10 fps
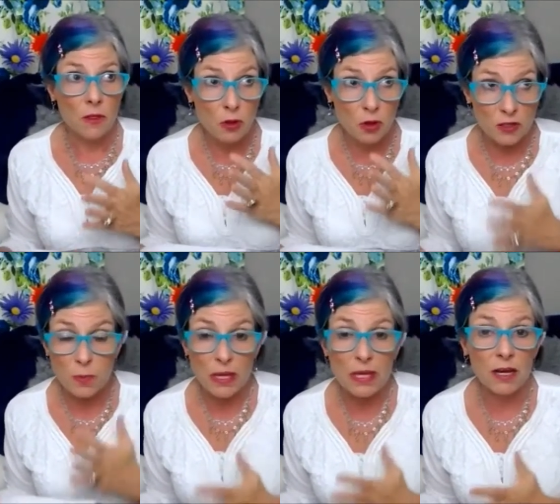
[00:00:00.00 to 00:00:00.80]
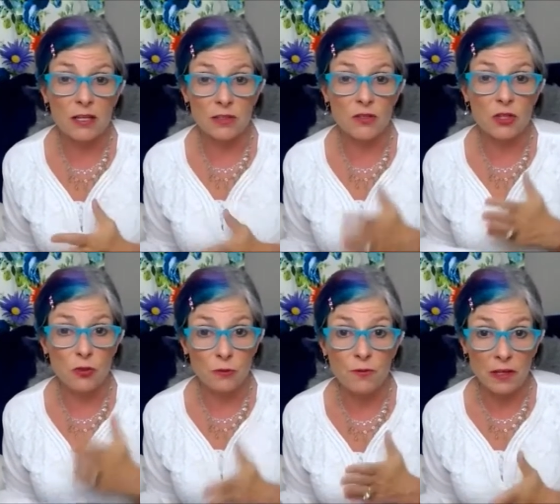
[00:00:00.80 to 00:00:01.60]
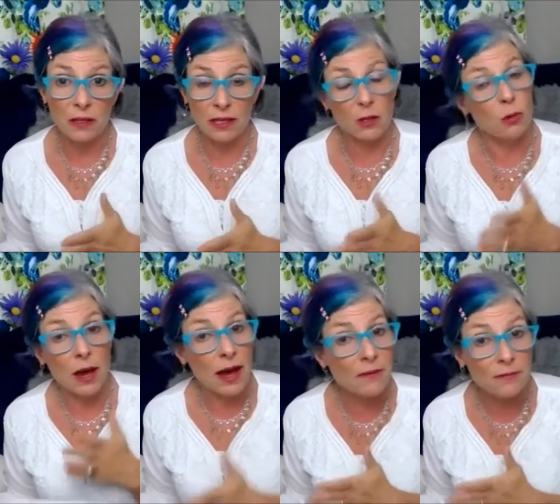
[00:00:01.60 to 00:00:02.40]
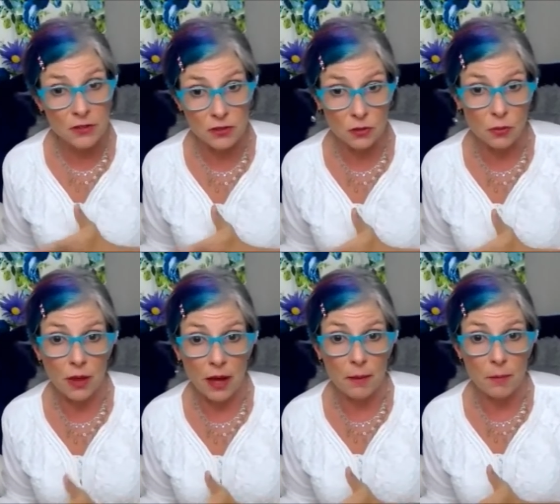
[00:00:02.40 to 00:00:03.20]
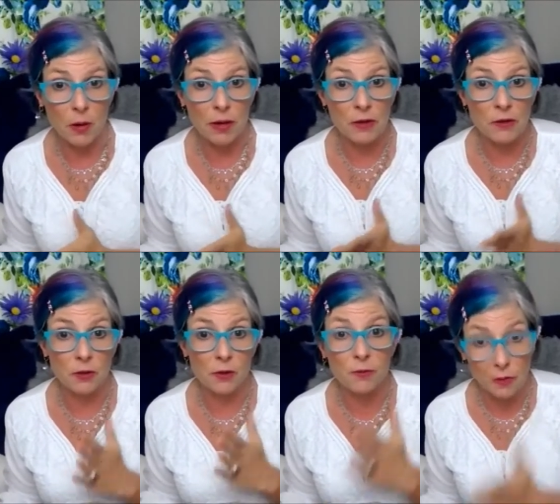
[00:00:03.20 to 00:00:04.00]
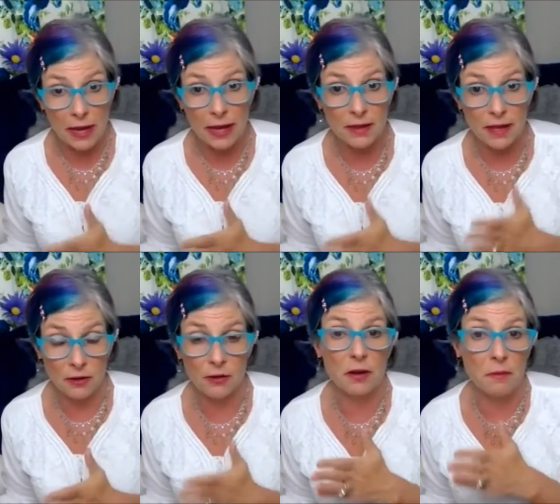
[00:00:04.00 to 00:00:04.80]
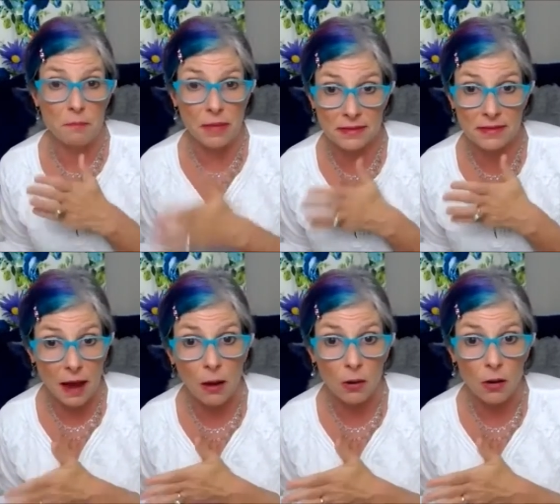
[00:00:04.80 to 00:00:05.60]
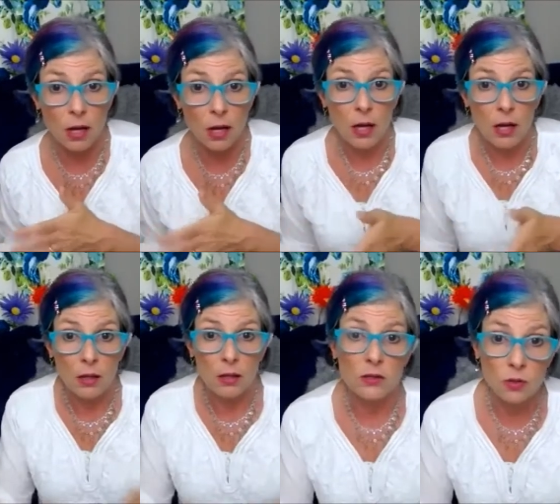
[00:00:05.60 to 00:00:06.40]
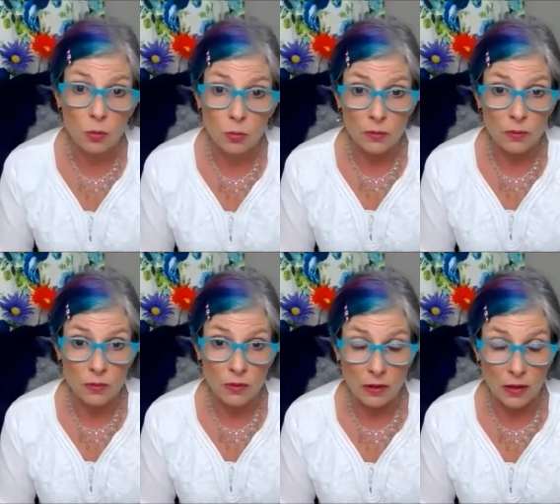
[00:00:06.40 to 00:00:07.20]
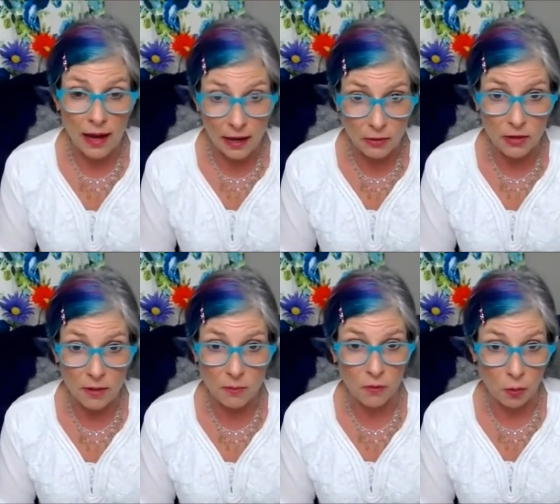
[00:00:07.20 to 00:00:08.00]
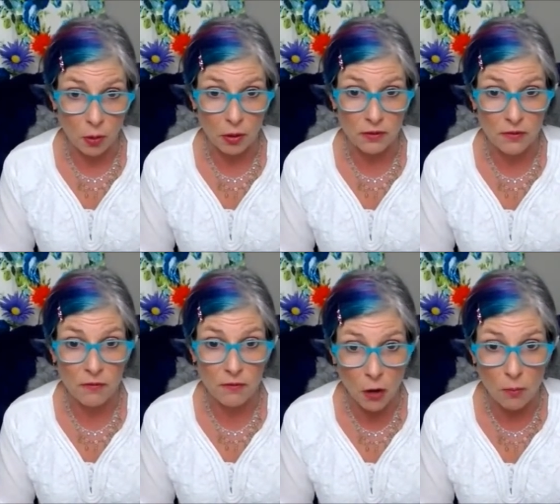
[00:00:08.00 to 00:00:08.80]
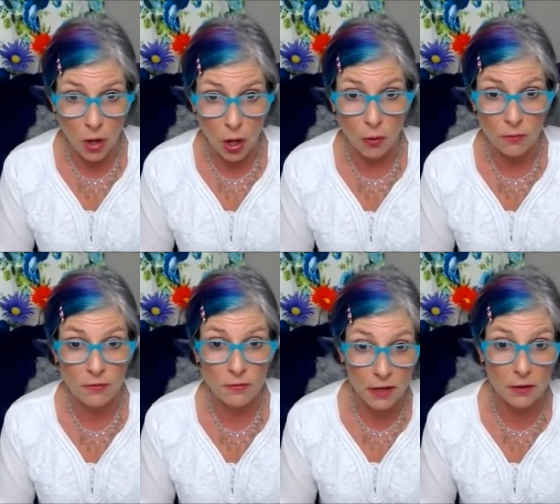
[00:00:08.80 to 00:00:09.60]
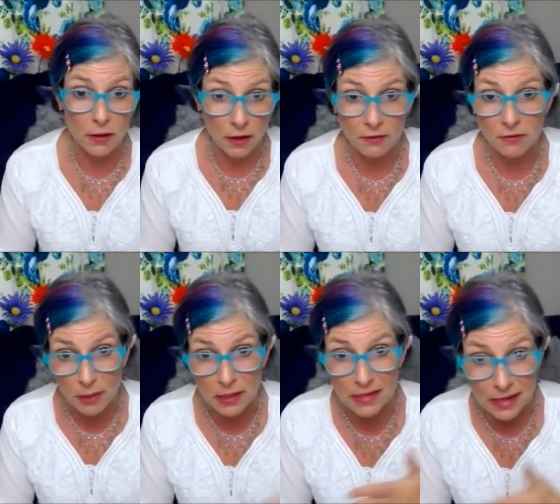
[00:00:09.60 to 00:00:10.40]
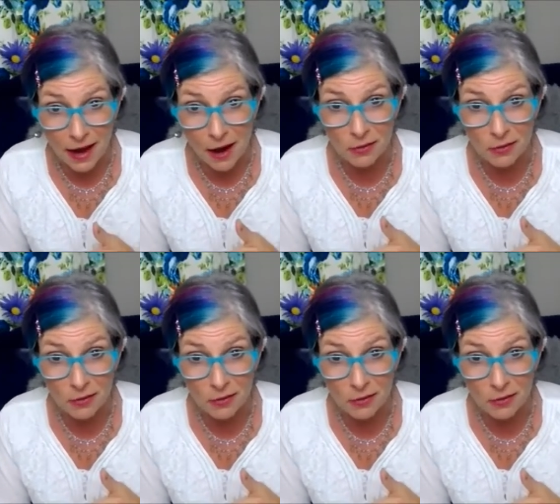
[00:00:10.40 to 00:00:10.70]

just because you feel like you have to do them and you're afraid that you're going to miss out. So the acronym for it is FOMO, fear of missing out.